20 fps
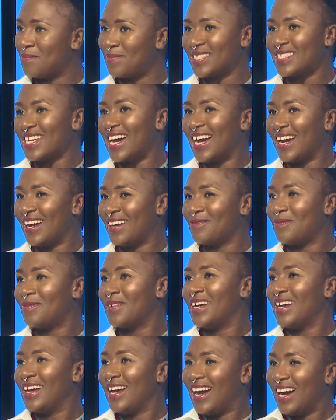but
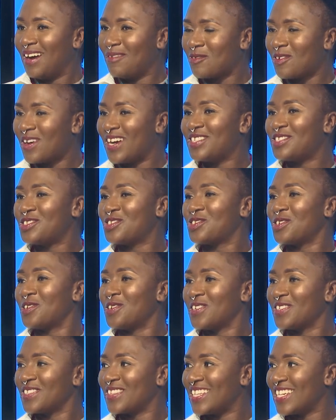I'm quite
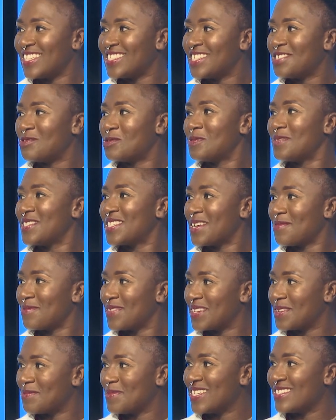sure that it will be
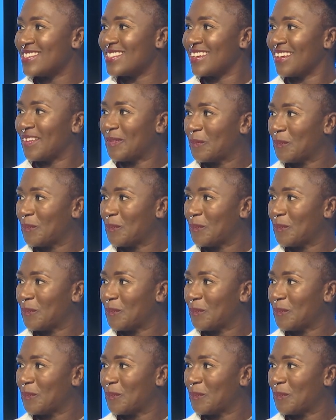something amazing.